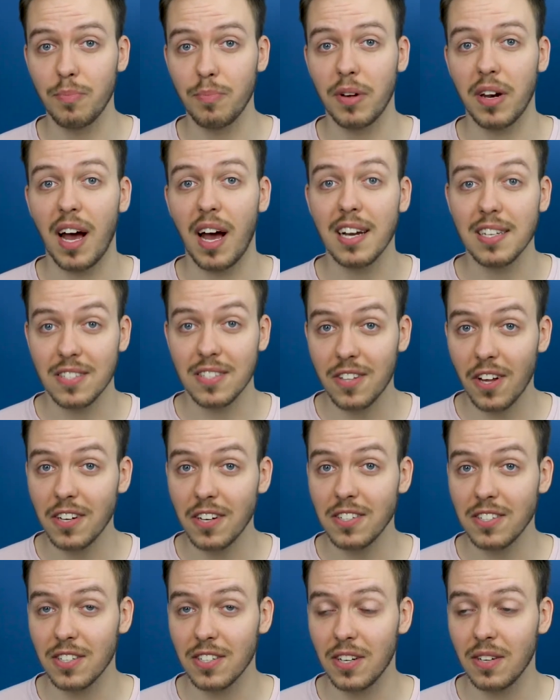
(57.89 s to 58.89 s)
but I
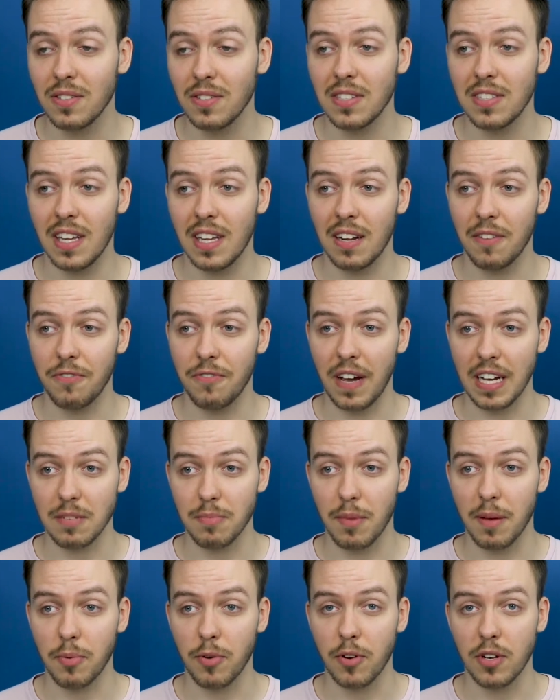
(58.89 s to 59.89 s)
started to notice it affects
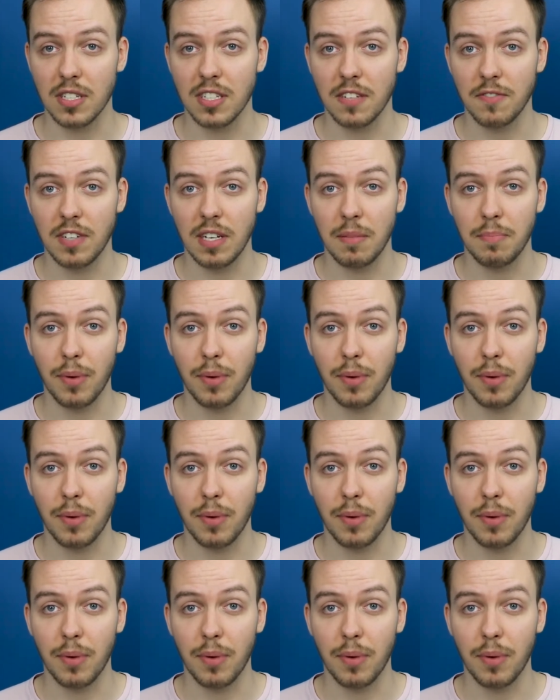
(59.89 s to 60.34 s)
my productivity